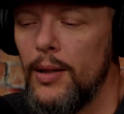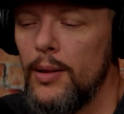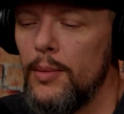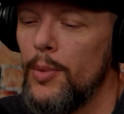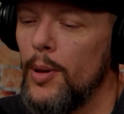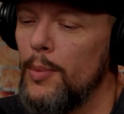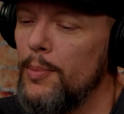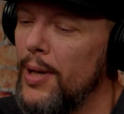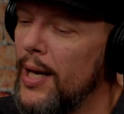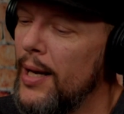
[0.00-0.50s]

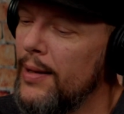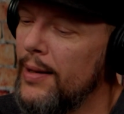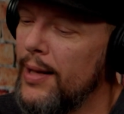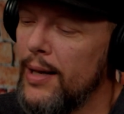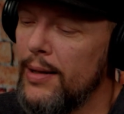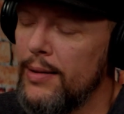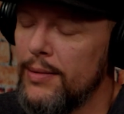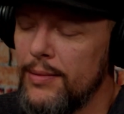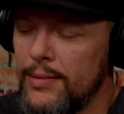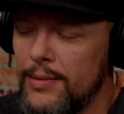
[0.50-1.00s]
But man,
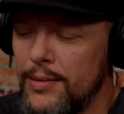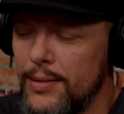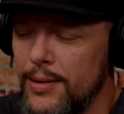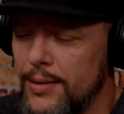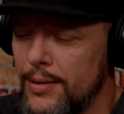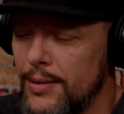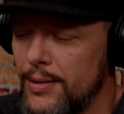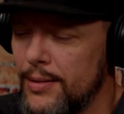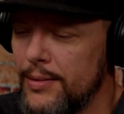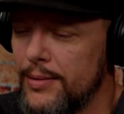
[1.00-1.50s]
that
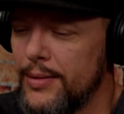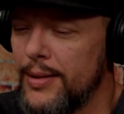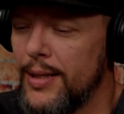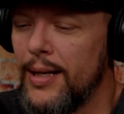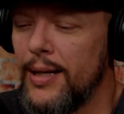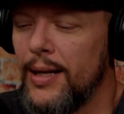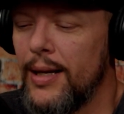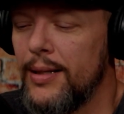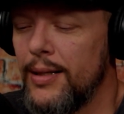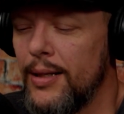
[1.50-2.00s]

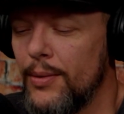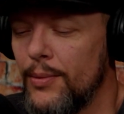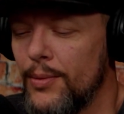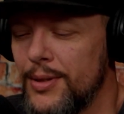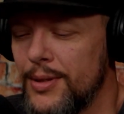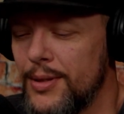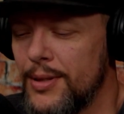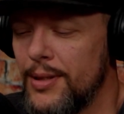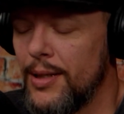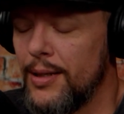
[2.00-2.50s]
ending
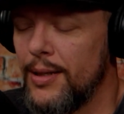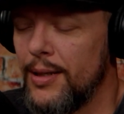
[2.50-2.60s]
was